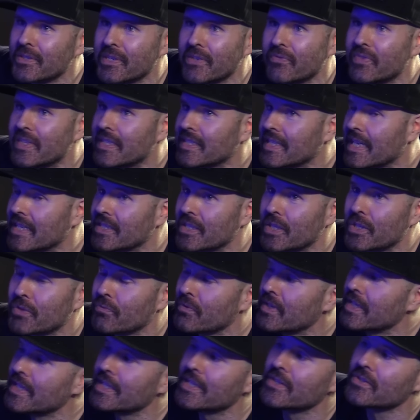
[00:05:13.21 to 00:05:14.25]
if he says it
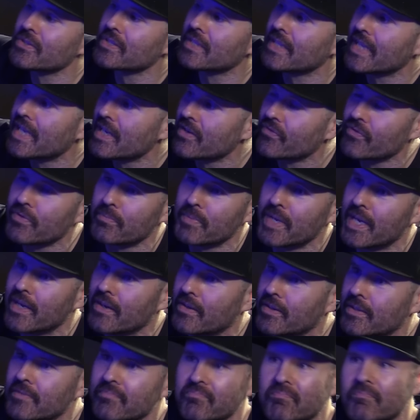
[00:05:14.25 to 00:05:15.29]
3 years later from now,